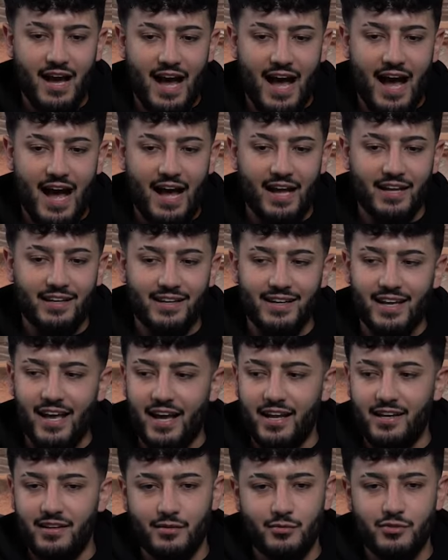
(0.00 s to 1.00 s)
And
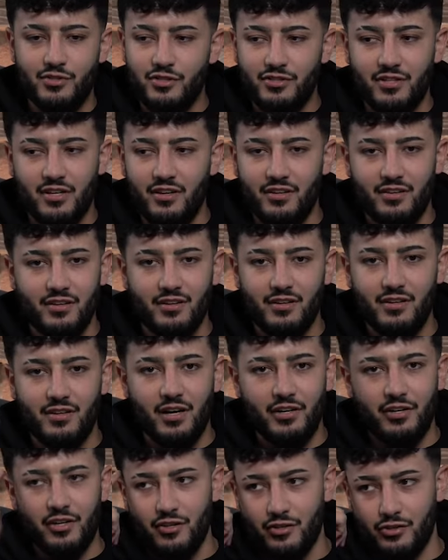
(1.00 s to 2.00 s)
again, it was just another
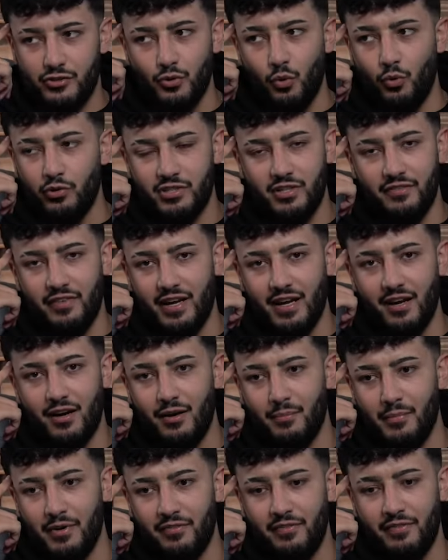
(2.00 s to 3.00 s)
another source of
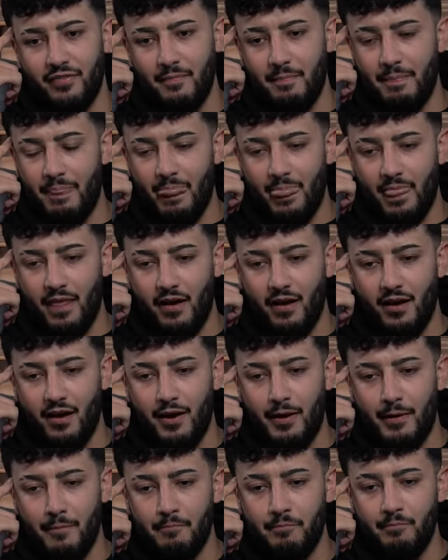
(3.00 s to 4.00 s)
income, of
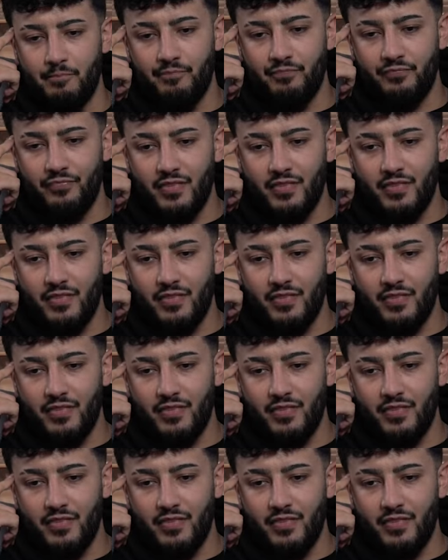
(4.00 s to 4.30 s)
um,